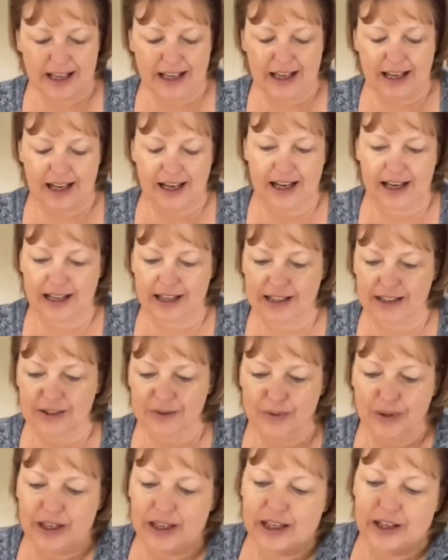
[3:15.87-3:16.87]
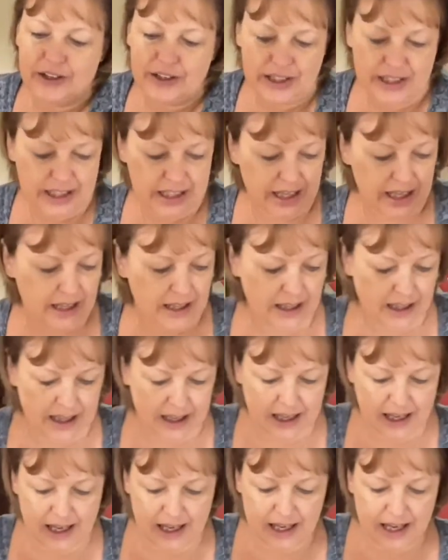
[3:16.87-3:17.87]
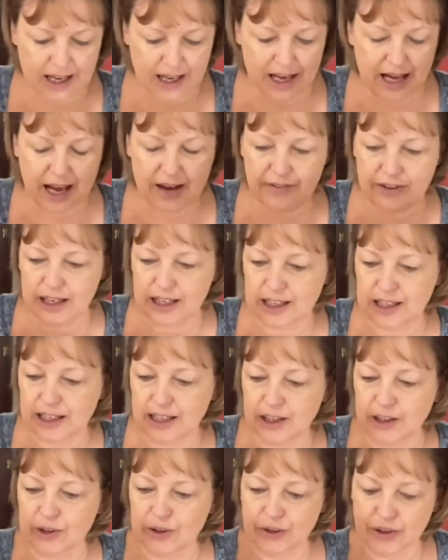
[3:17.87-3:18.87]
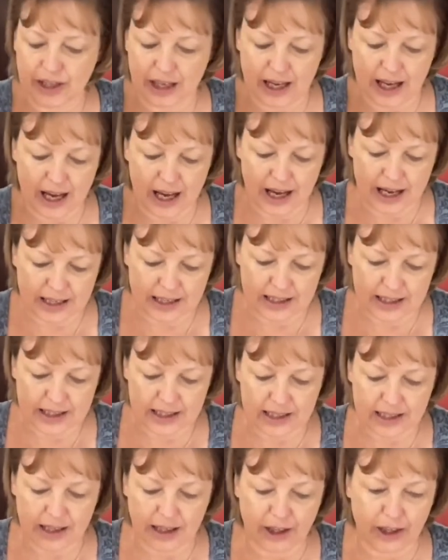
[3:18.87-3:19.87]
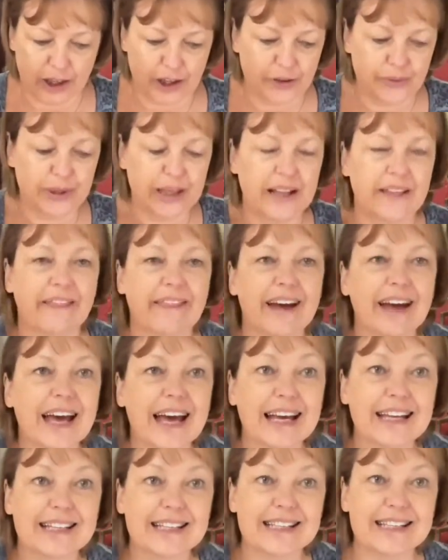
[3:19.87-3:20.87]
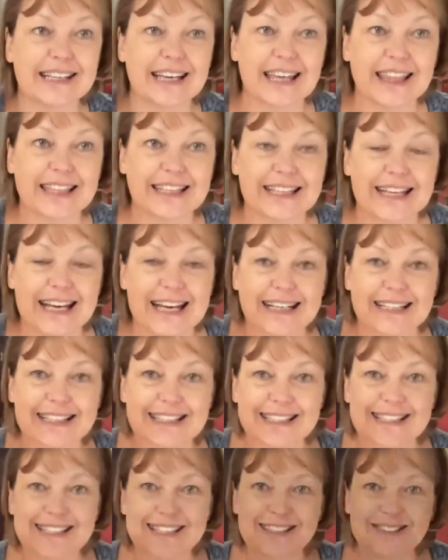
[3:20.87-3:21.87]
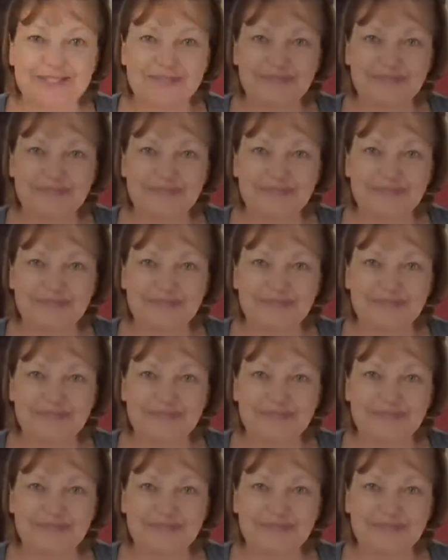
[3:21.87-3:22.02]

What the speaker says: and we're going to have a little look at gluing the head together next.